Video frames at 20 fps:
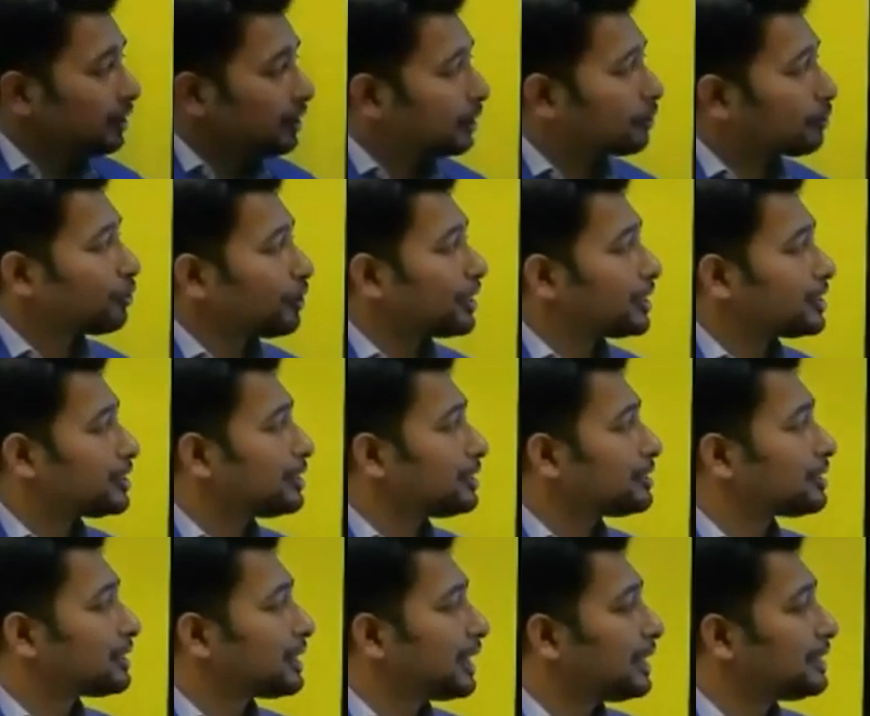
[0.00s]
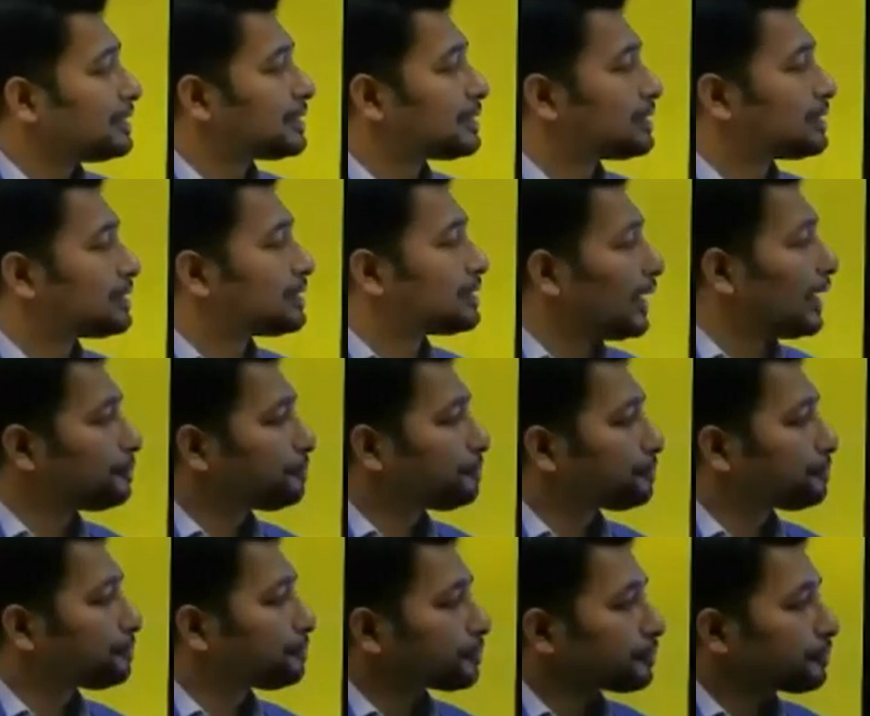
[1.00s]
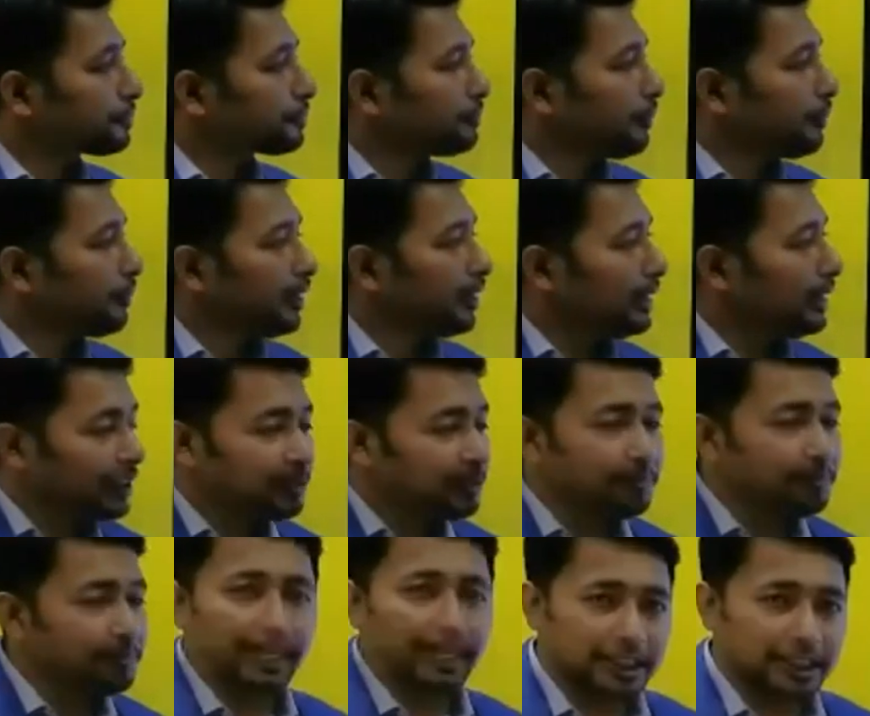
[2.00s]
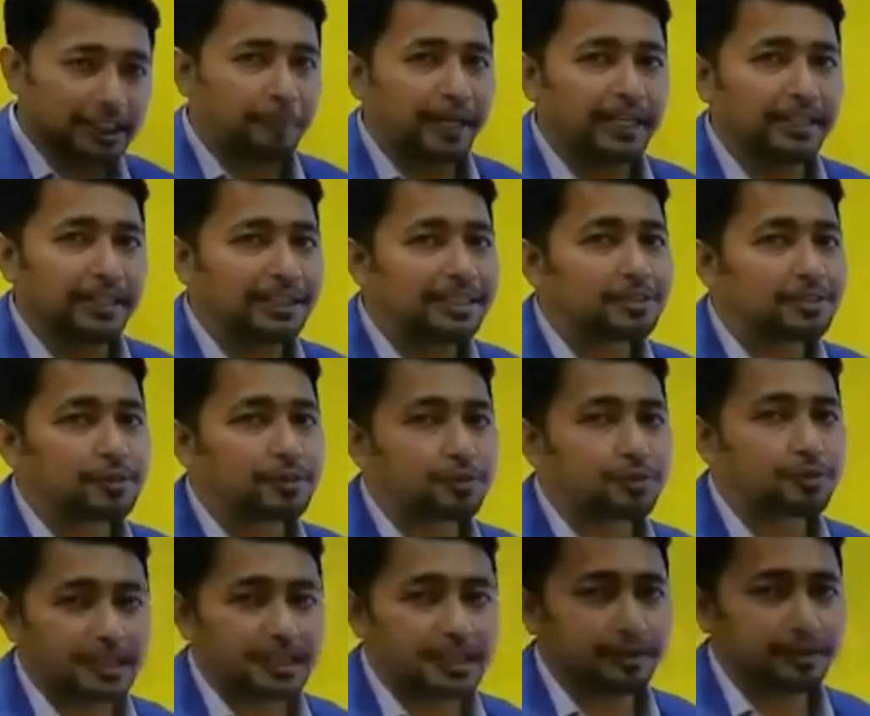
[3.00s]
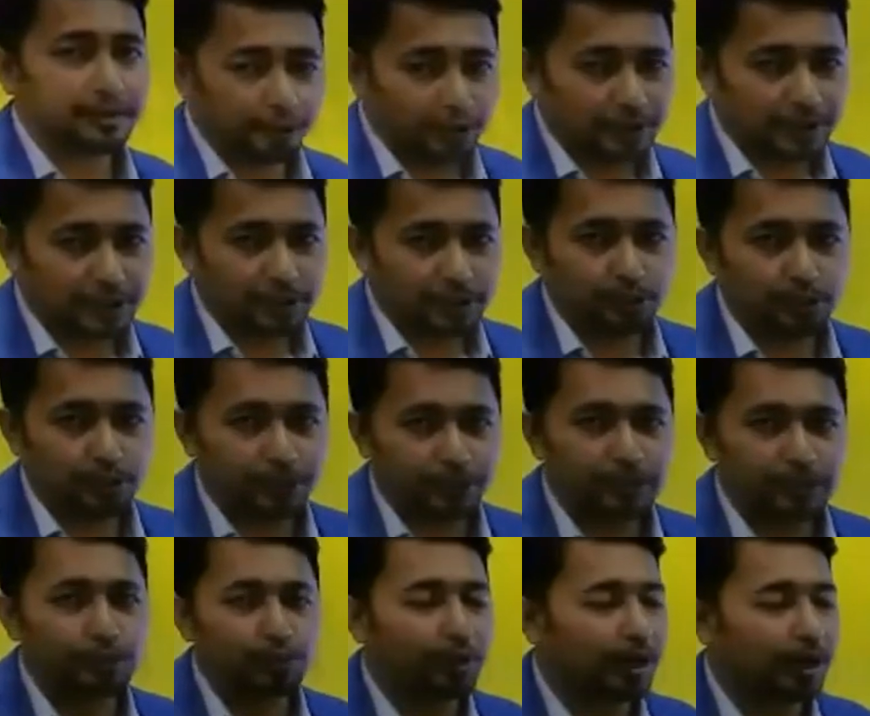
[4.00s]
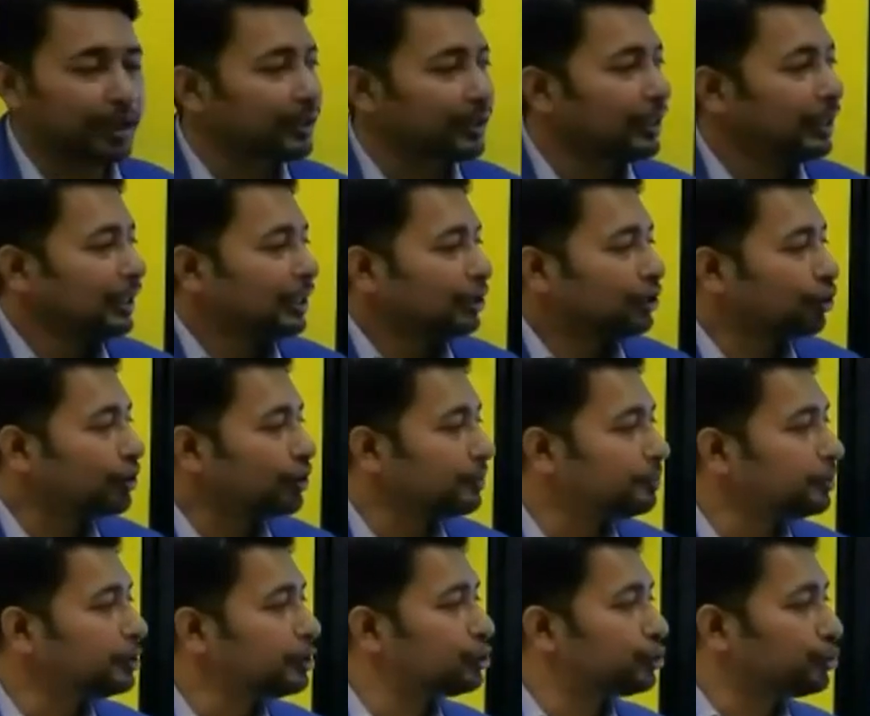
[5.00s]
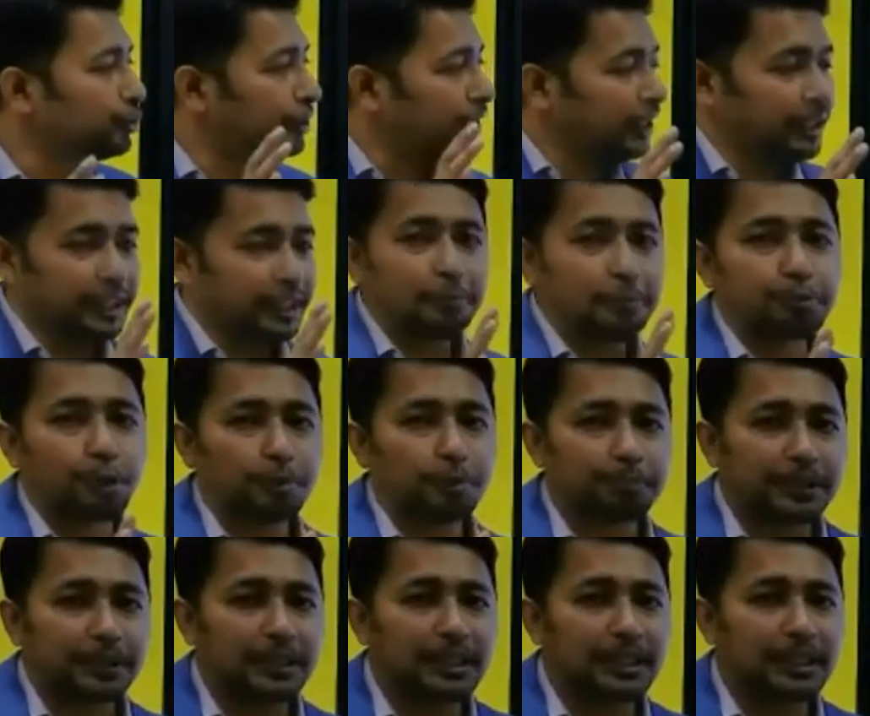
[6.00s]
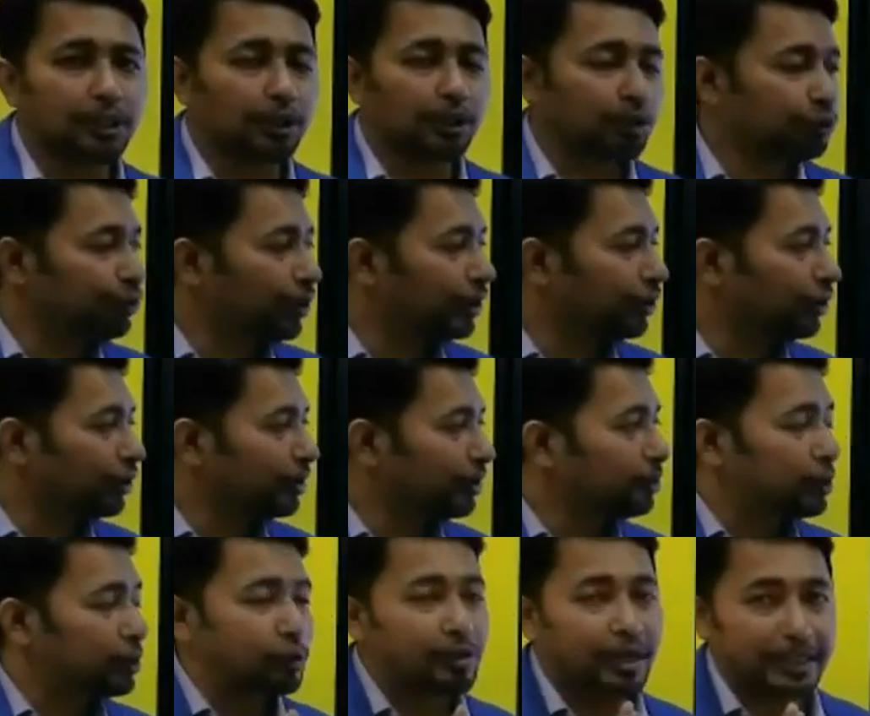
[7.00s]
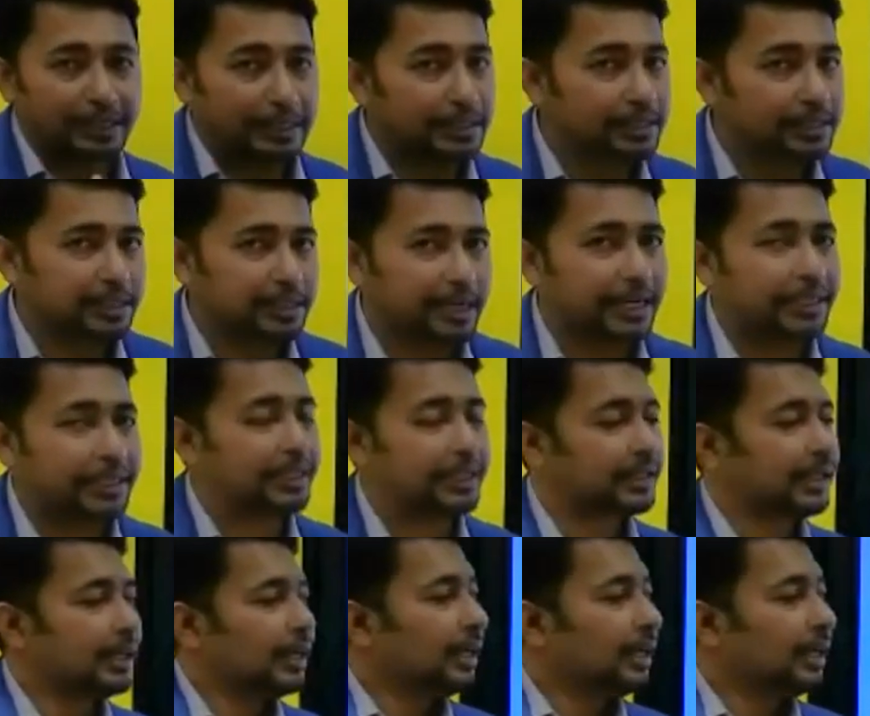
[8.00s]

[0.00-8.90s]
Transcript: the question says that, let me explain this question for the students who are not able to read it properly or who are not able to understand it.